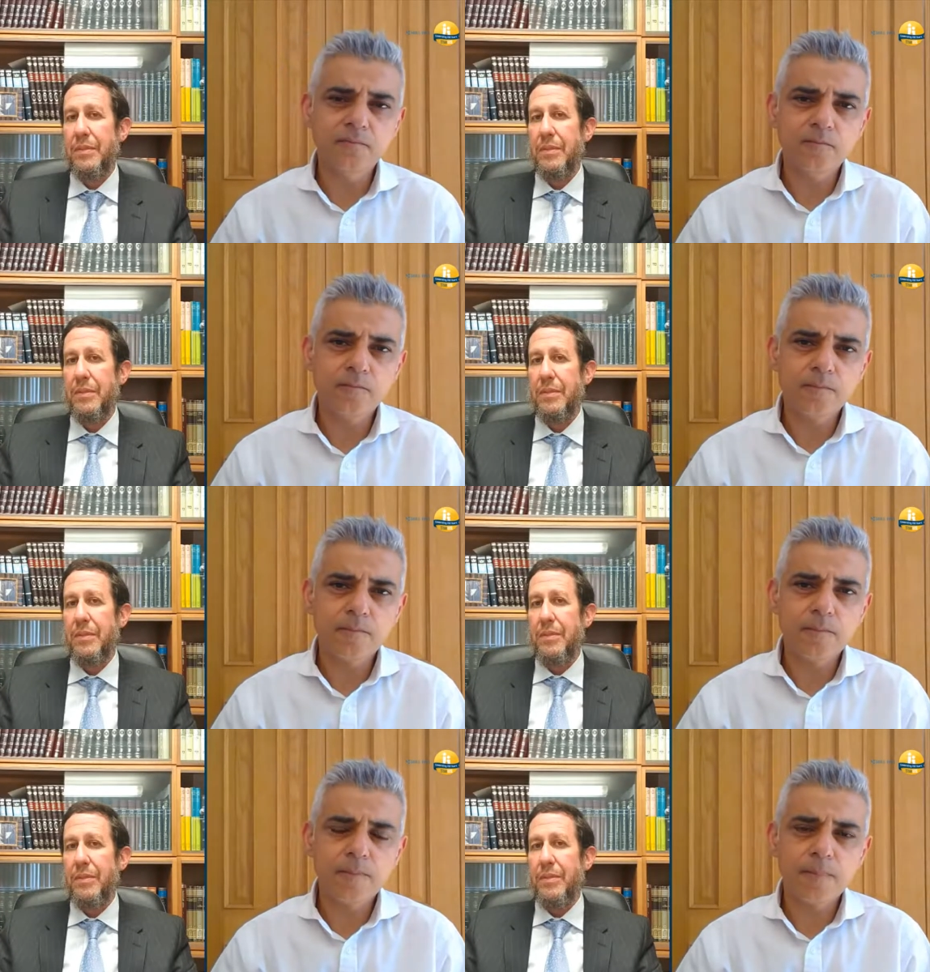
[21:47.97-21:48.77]

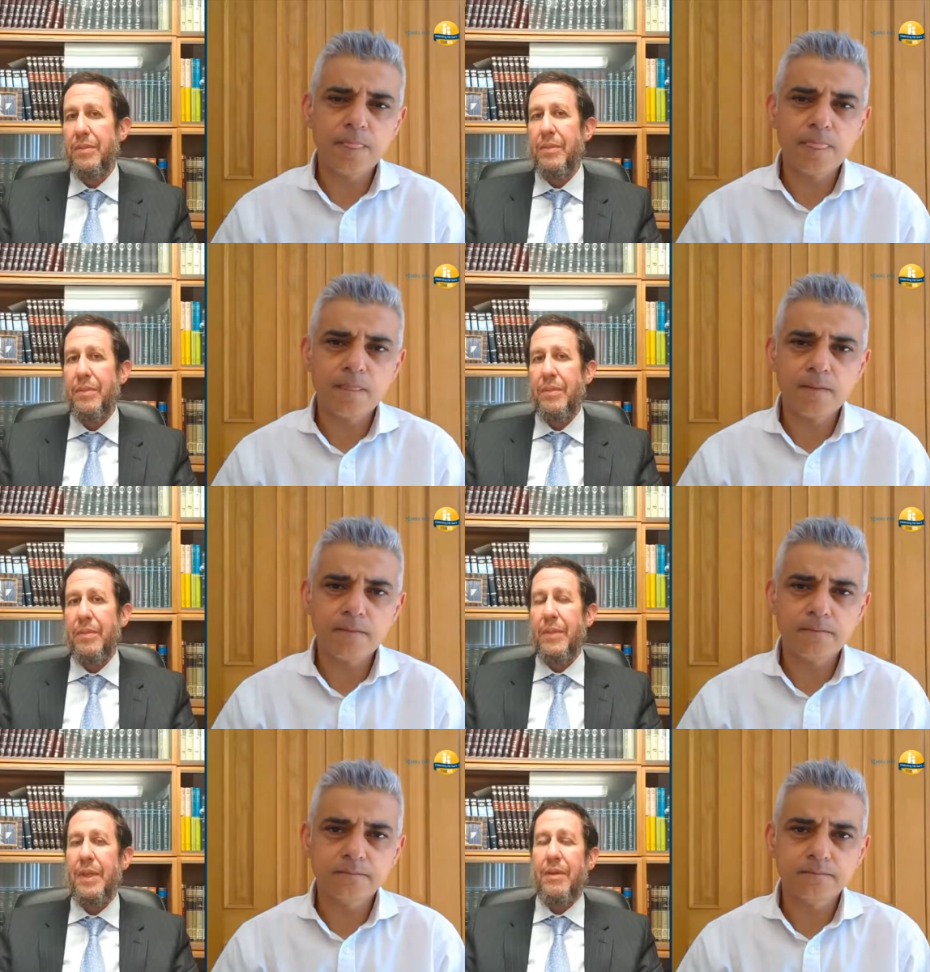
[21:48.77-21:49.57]

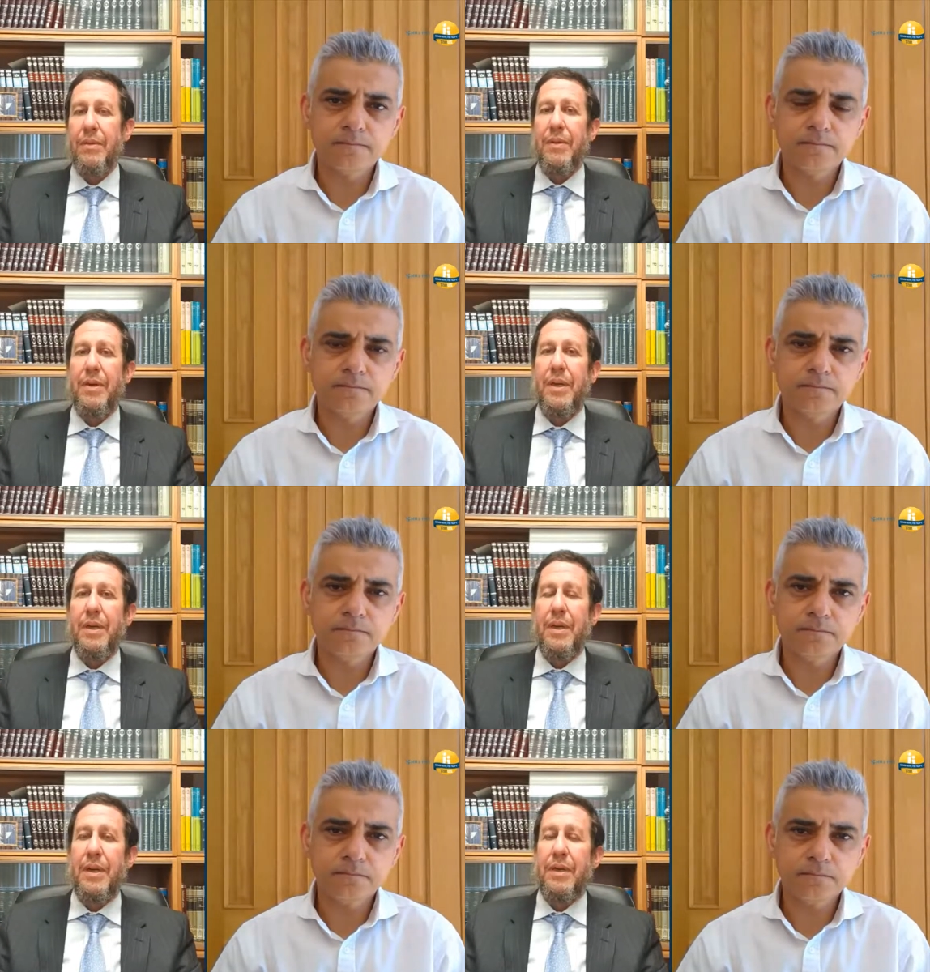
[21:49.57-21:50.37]

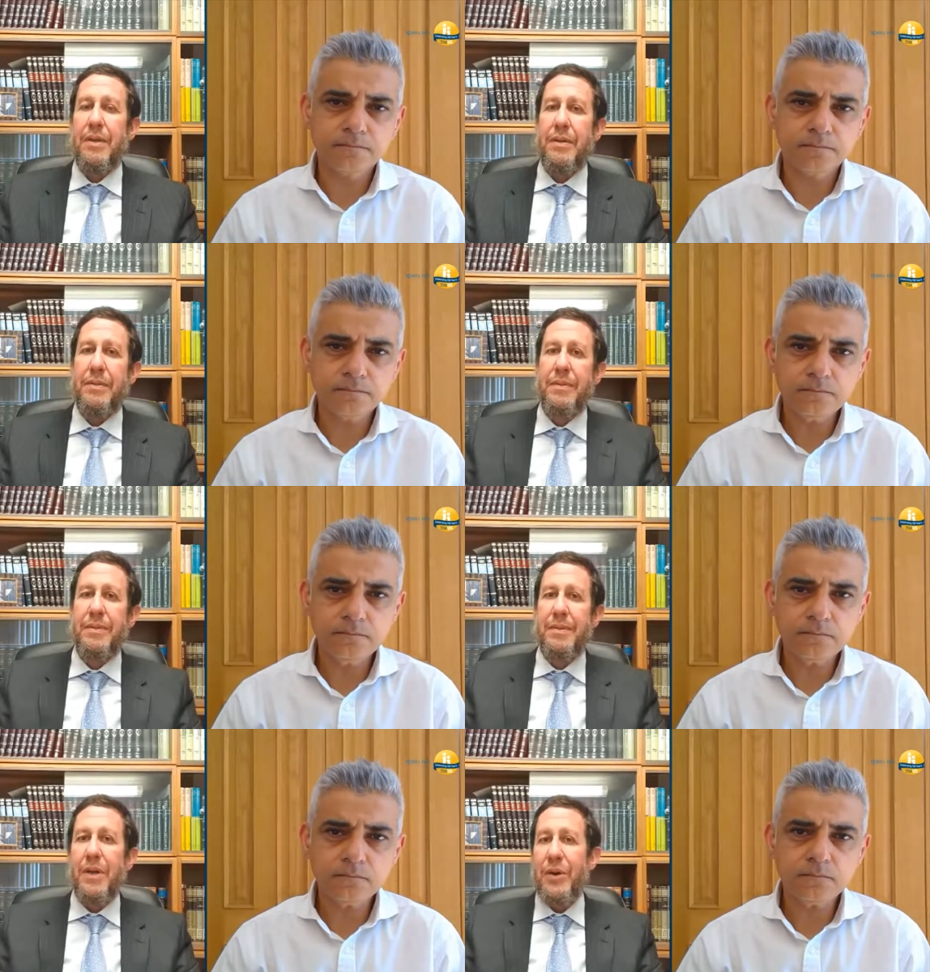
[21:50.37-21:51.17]

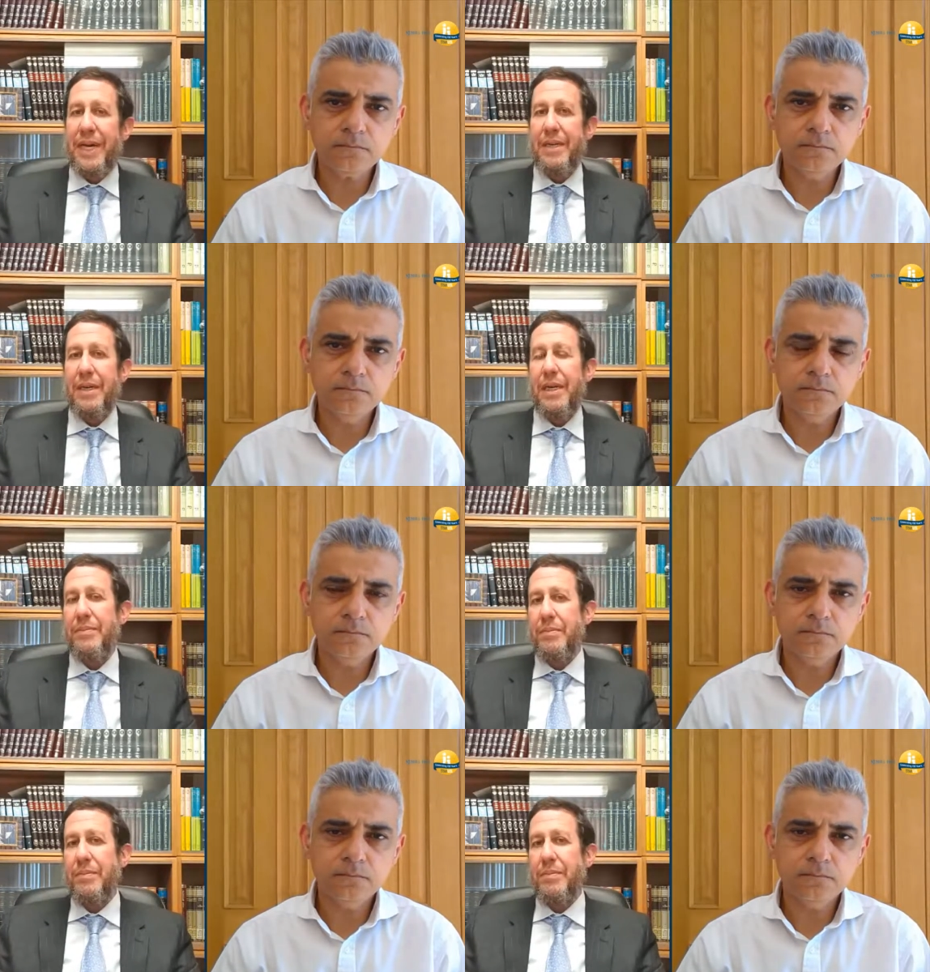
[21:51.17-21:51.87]
(silence)